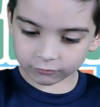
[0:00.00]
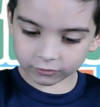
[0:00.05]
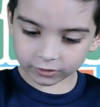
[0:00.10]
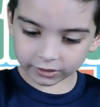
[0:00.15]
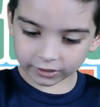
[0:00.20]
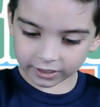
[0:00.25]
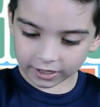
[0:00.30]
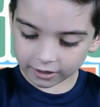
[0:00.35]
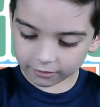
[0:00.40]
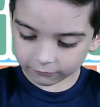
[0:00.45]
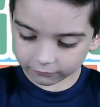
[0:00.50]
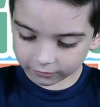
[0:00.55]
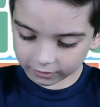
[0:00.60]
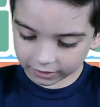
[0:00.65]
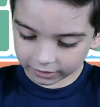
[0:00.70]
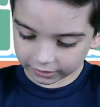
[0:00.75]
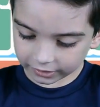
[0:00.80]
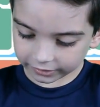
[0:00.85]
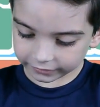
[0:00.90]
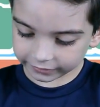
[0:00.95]
What now?
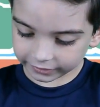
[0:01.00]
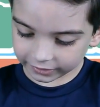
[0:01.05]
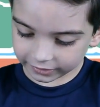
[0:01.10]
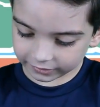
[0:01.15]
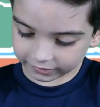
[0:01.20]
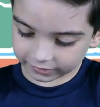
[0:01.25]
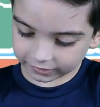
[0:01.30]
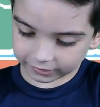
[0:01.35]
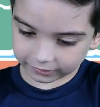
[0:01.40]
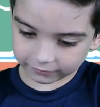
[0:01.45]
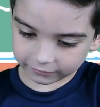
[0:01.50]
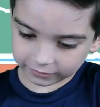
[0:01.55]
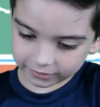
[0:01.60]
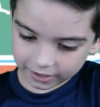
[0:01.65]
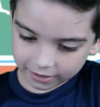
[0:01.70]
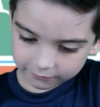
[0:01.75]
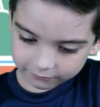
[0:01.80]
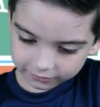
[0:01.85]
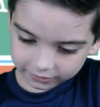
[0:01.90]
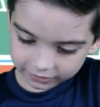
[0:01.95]
I think
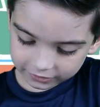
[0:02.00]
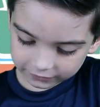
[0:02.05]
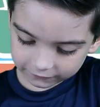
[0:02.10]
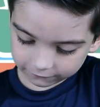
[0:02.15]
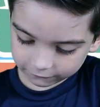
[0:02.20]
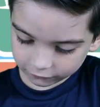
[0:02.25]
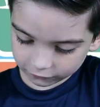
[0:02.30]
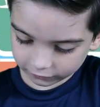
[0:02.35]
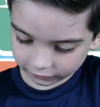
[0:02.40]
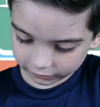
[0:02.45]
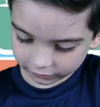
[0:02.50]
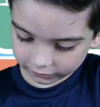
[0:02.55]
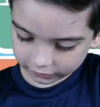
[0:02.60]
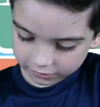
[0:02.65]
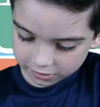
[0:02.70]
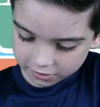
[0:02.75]
that one is for.